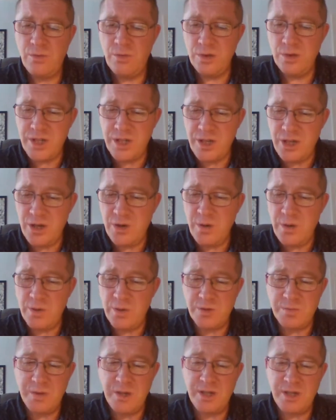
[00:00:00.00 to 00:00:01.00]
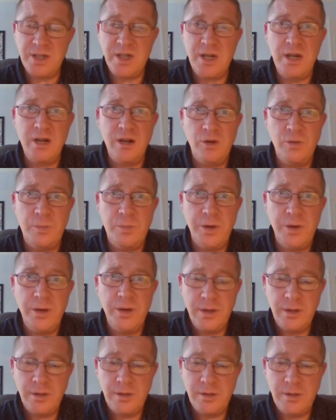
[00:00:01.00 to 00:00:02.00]
Was it you he was meeting in
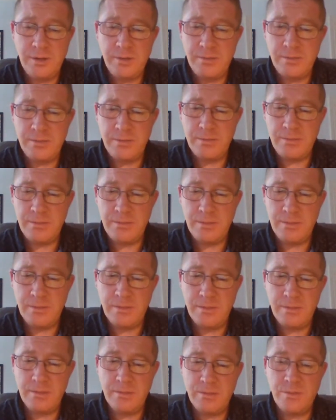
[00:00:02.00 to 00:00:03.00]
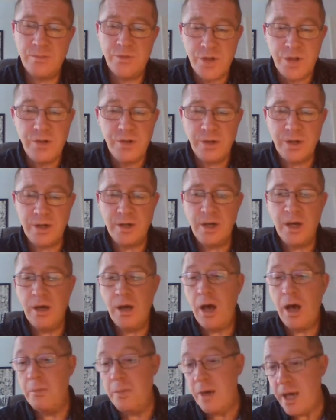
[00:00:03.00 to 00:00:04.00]
Alban? She nodded.
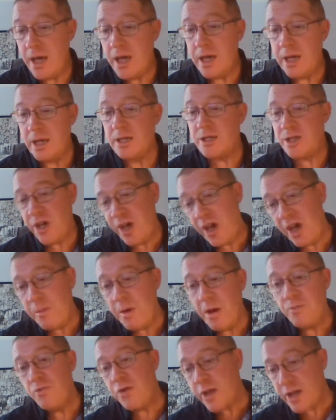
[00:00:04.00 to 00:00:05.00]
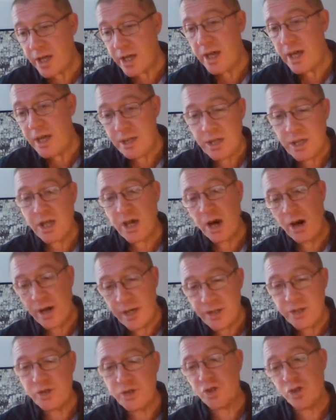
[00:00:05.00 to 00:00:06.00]
Me and Tim and Ricky and the
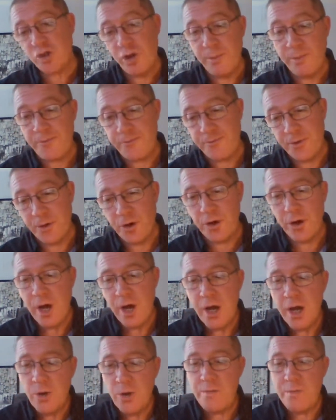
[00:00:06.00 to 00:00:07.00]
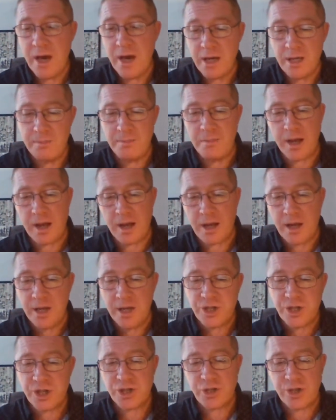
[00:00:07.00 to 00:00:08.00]
guys you saw before. We met at the
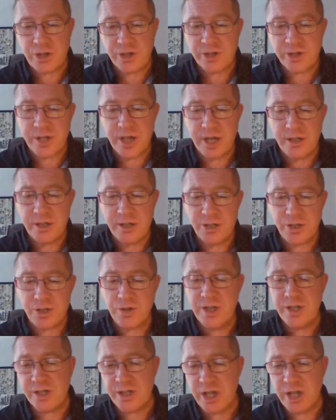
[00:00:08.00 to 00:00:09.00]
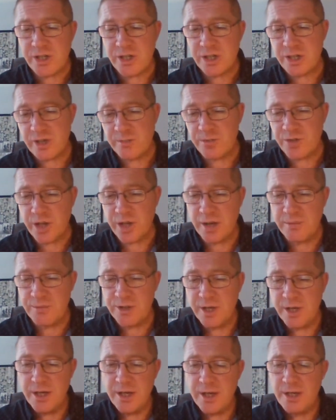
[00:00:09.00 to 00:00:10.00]
Macklin Street Centre
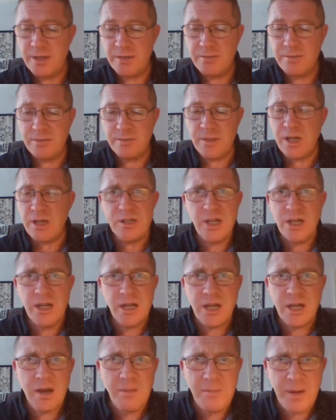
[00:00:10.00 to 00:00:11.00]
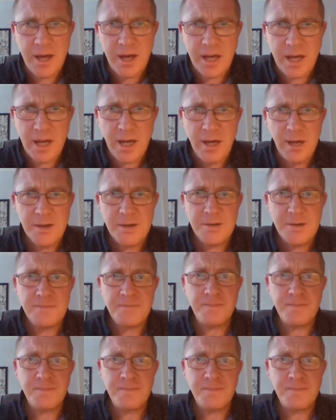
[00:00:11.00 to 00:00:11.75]
sometimes. Didn't he come back here?